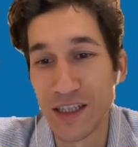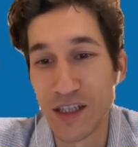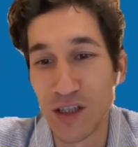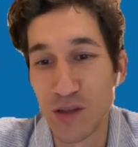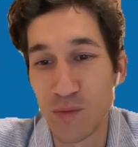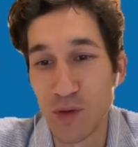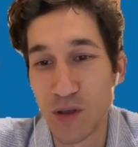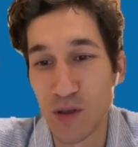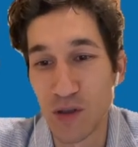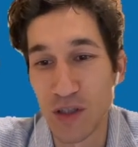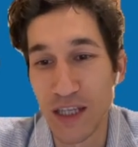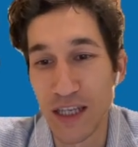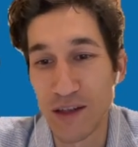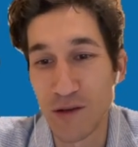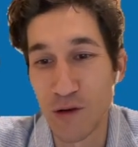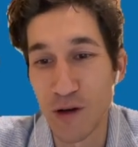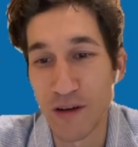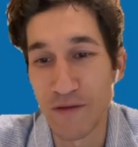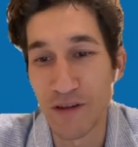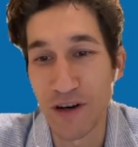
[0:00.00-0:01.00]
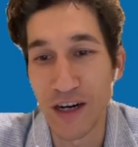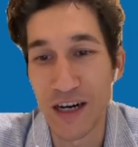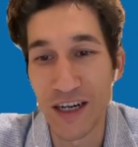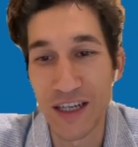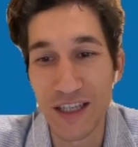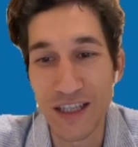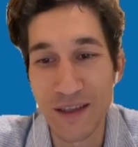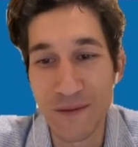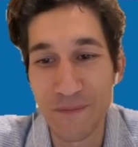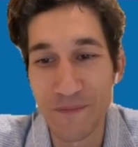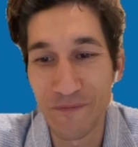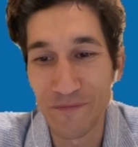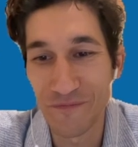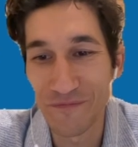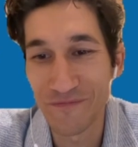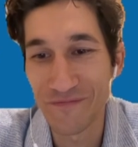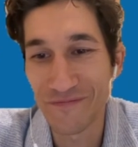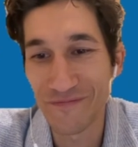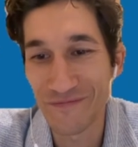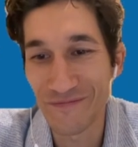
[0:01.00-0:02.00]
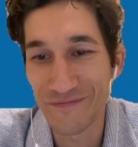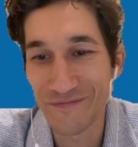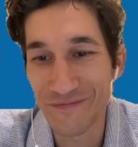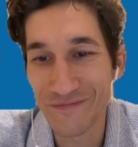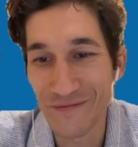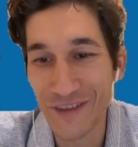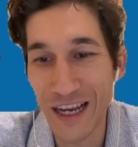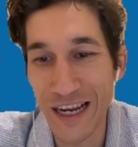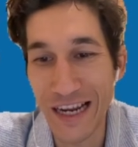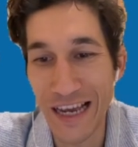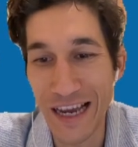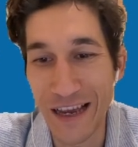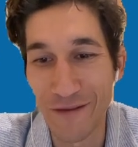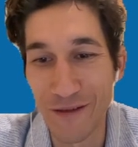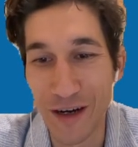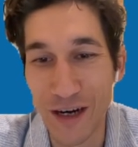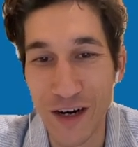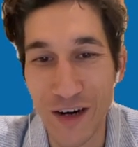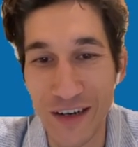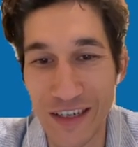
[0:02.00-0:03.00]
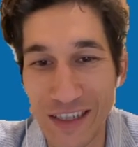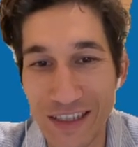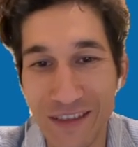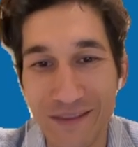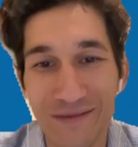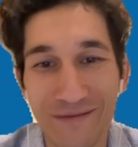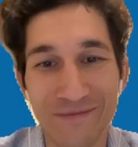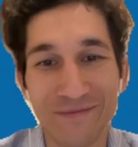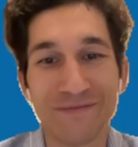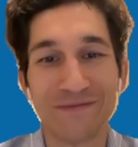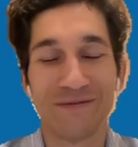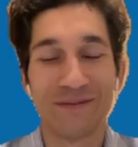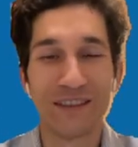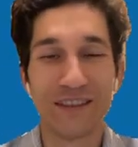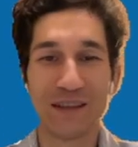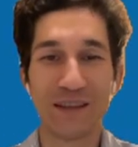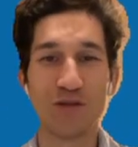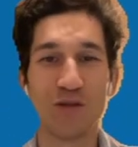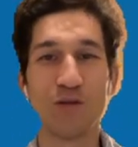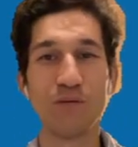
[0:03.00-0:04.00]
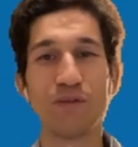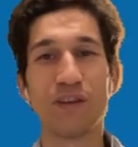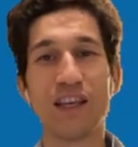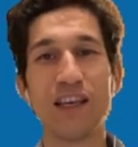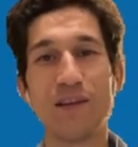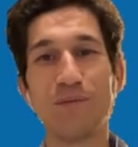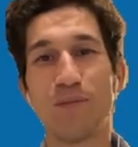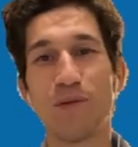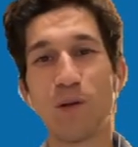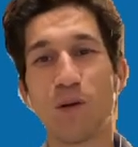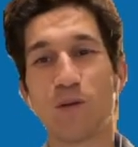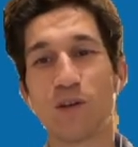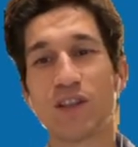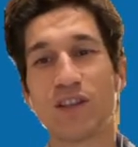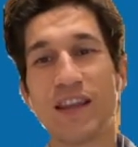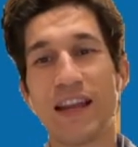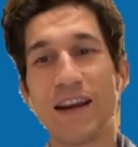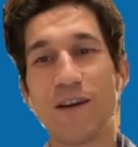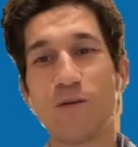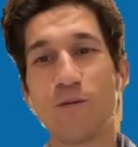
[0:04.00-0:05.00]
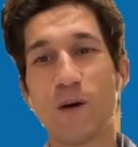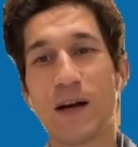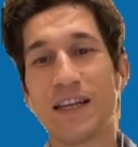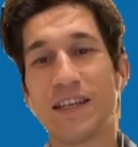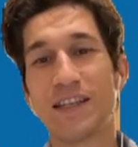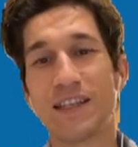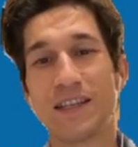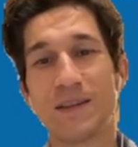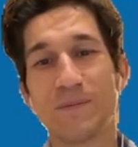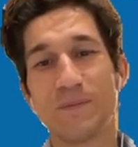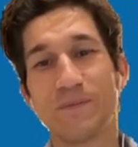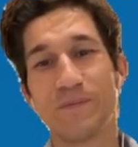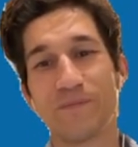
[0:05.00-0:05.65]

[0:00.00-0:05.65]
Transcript: just because they don't have cards and i have a card so if he blocks three of us